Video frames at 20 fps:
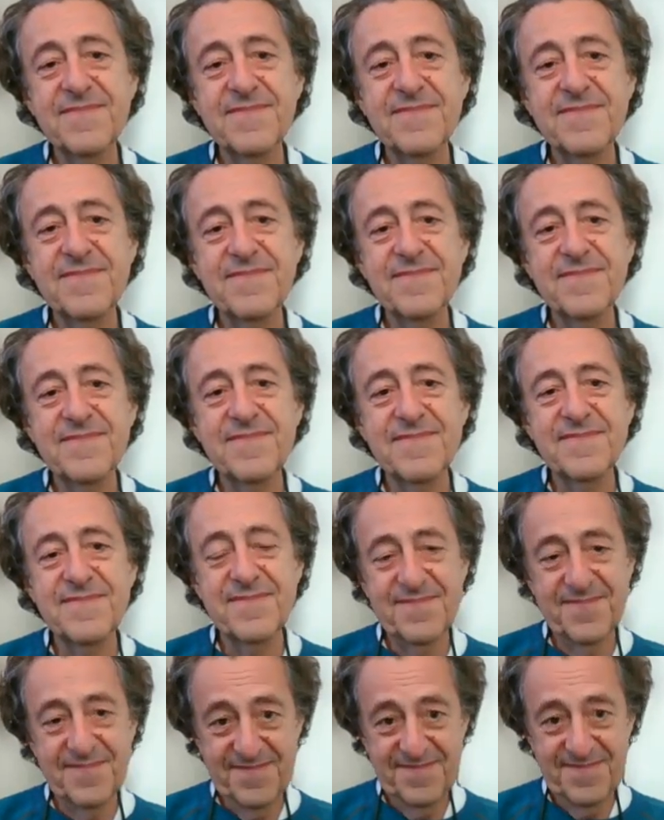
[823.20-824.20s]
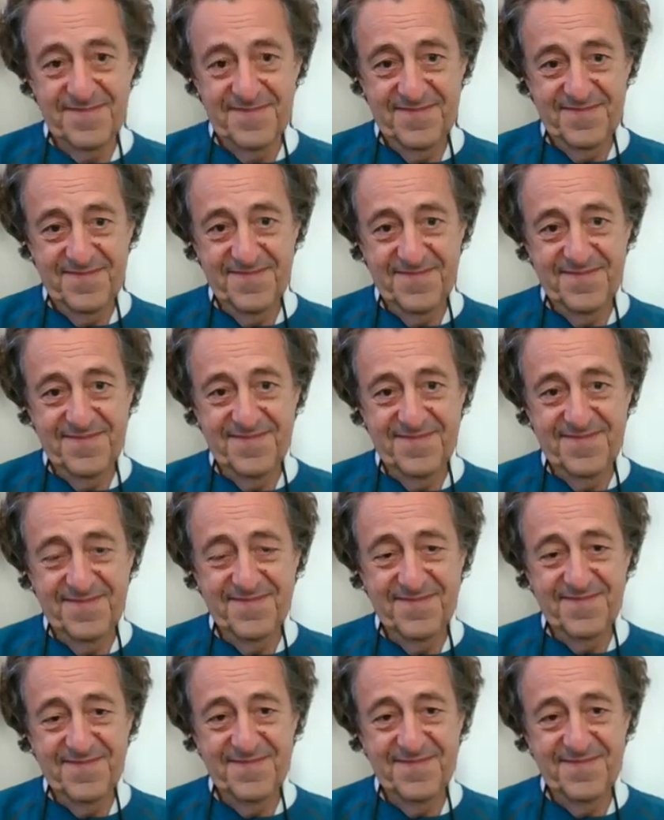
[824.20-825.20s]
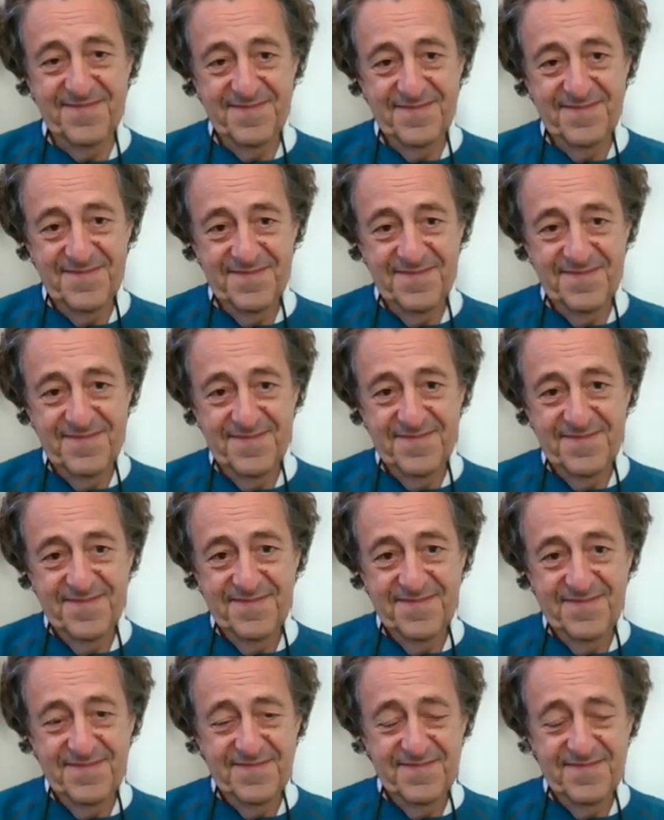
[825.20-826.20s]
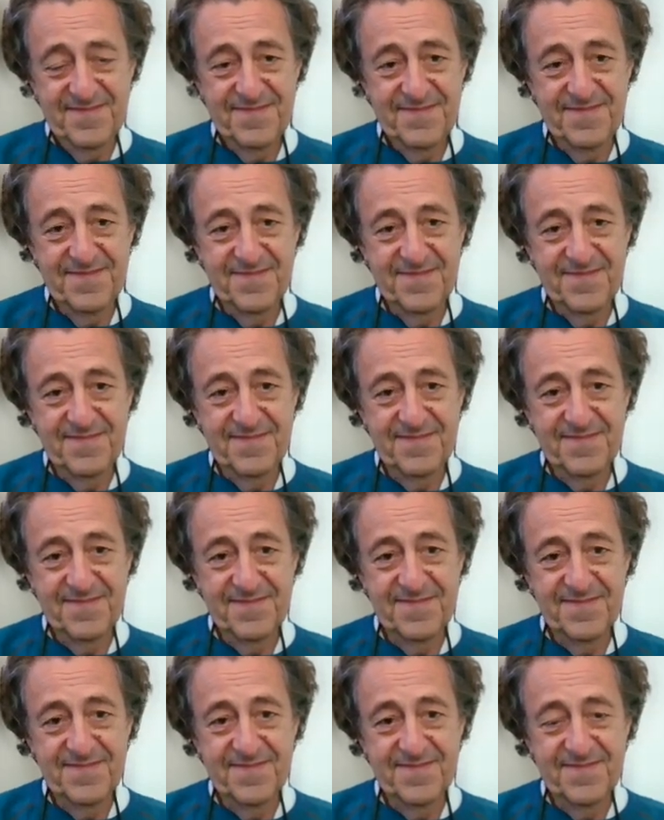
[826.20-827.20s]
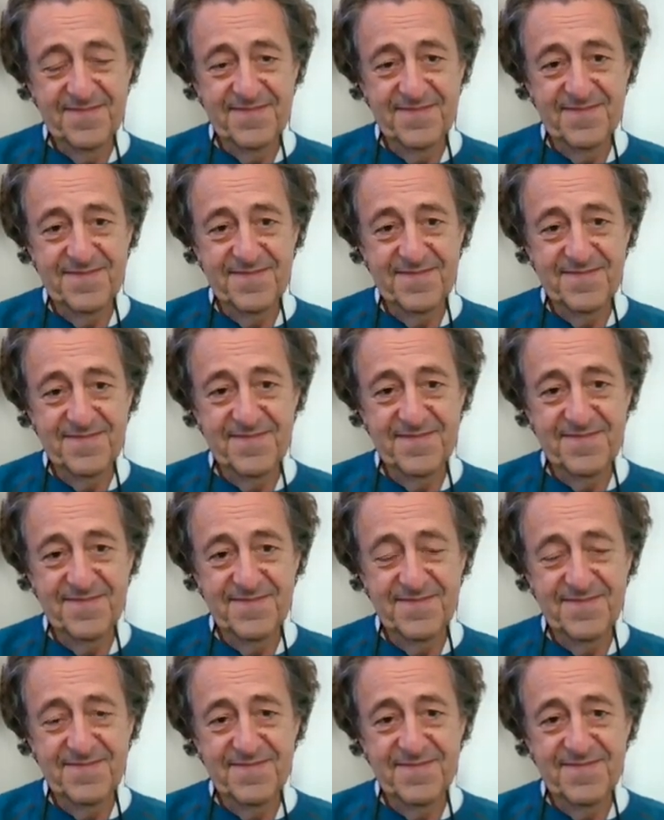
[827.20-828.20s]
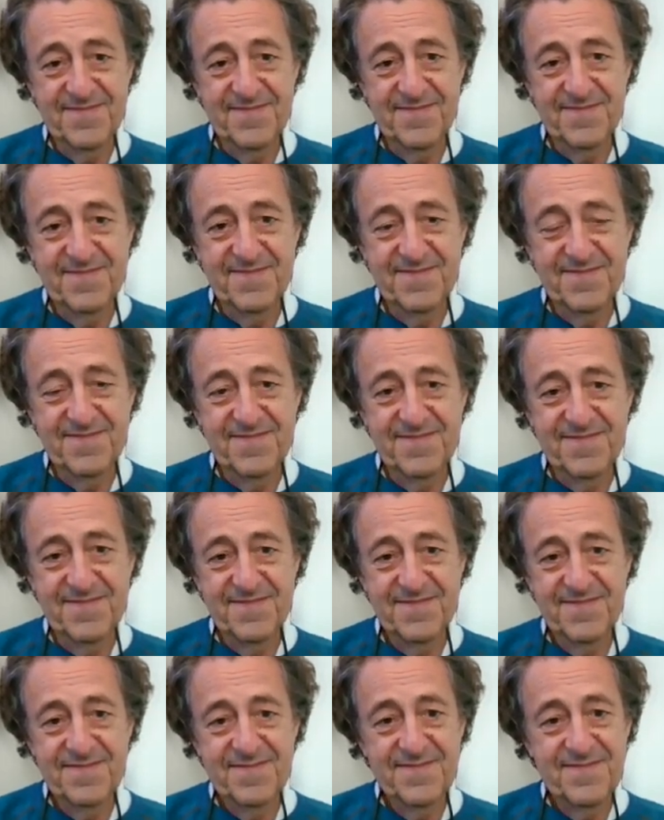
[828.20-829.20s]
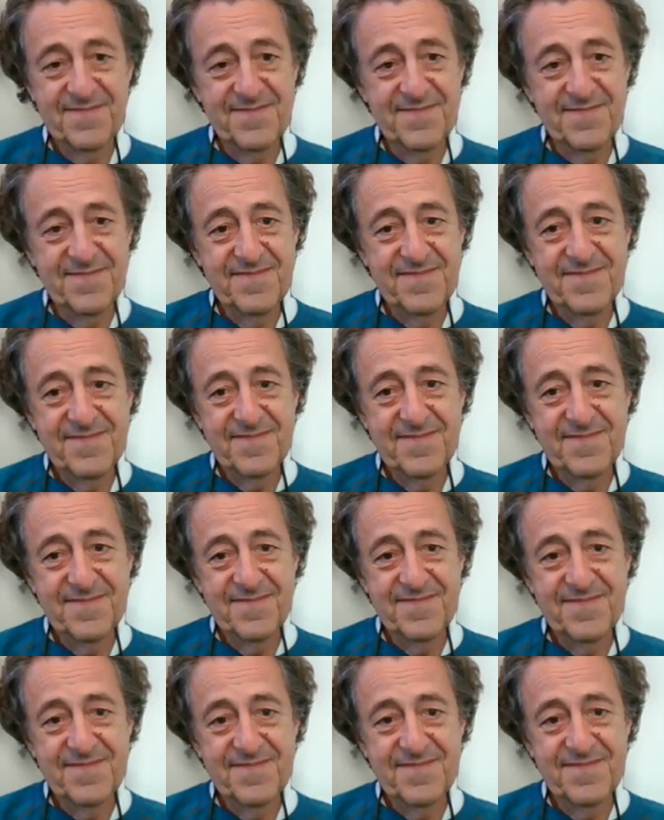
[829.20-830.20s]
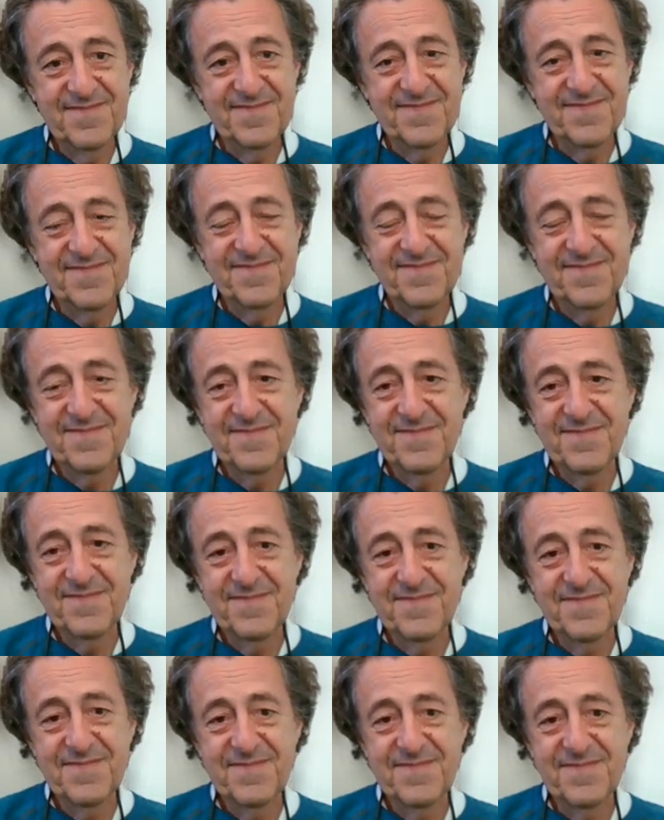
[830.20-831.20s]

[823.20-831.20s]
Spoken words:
This person isn't speaking.